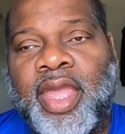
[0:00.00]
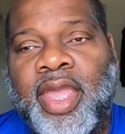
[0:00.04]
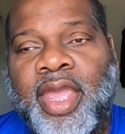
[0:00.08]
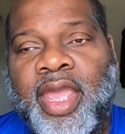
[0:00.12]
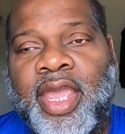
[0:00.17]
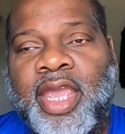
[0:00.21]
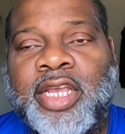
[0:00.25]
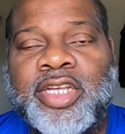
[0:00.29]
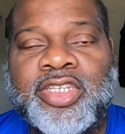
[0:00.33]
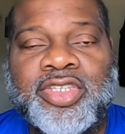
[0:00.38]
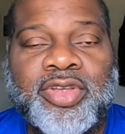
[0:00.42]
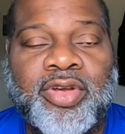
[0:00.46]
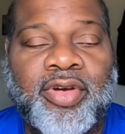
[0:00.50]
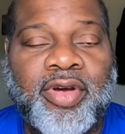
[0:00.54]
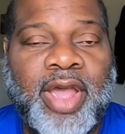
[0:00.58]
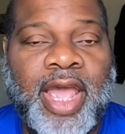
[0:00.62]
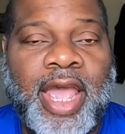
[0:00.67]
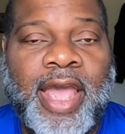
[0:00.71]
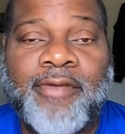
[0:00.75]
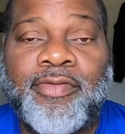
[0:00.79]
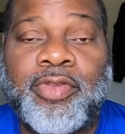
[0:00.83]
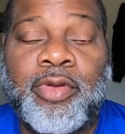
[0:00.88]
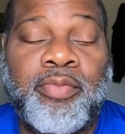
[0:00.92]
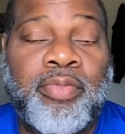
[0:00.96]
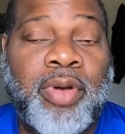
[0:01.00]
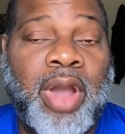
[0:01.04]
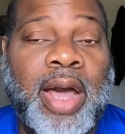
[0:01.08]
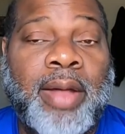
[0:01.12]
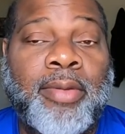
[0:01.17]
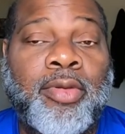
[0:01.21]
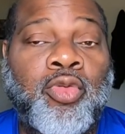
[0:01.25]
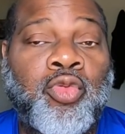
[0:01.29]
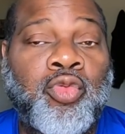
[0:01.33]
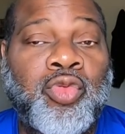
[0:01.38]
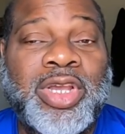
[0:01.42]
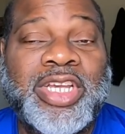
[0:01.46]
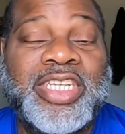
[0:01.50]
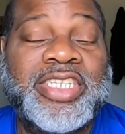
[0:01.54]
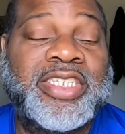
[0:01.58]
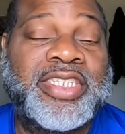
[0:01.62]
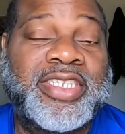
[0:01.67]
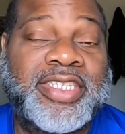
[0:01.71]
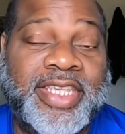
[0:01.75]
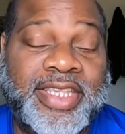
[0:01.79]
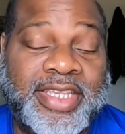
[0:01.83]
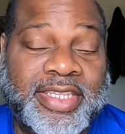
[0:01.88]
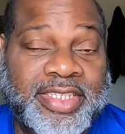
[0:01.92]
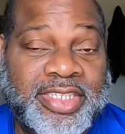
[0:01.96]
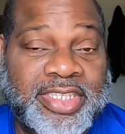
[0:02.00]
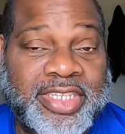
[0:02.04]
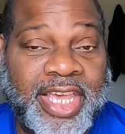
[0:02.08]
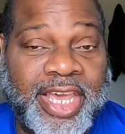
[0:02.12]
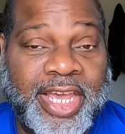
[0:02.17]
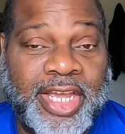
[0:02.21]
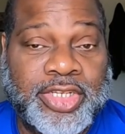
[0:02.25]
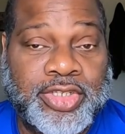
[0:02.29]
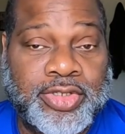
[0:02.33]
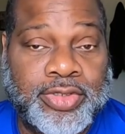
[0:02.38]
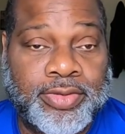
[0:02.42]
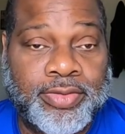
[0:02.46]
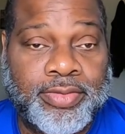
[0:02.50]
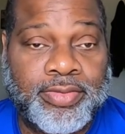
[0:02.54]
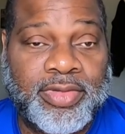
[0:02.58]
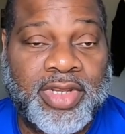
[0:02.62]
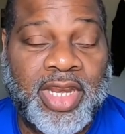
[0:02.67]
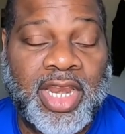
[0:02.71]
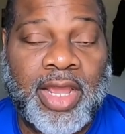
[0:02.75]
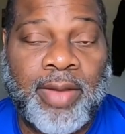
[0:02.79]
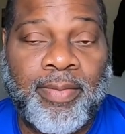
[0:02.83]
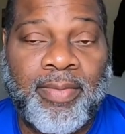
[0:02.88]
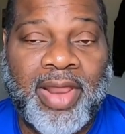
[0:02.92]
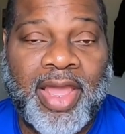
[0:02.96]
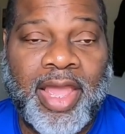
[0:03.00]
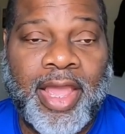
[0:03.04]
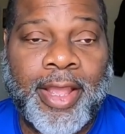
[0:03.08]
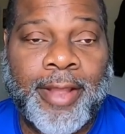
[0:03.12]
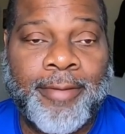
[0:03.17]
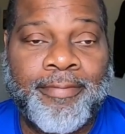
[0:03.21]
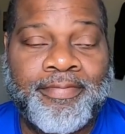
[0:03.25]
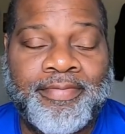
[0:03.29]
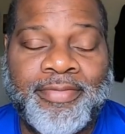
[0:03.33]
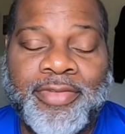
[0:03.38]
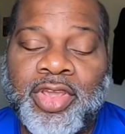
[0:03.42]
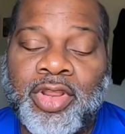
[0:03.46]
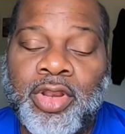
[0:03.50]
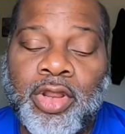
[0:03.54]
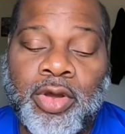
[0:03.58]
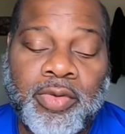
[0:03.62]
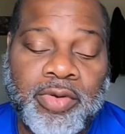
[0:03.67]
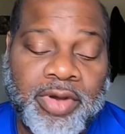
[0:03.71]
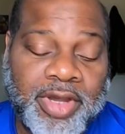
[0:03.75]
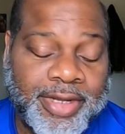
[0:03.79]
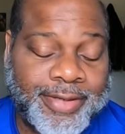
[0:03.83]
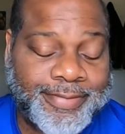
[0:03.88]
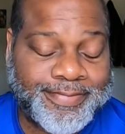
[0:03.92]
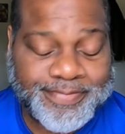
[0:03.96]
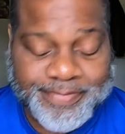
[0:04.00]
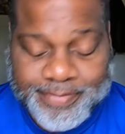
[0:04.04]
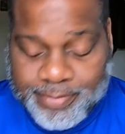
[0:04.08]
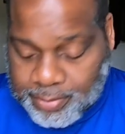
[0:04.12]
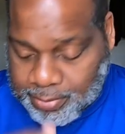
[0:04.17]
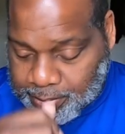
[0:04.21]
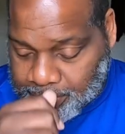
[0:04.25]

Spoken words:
And he's going to have to probably reschedule. And I'm like, you know what?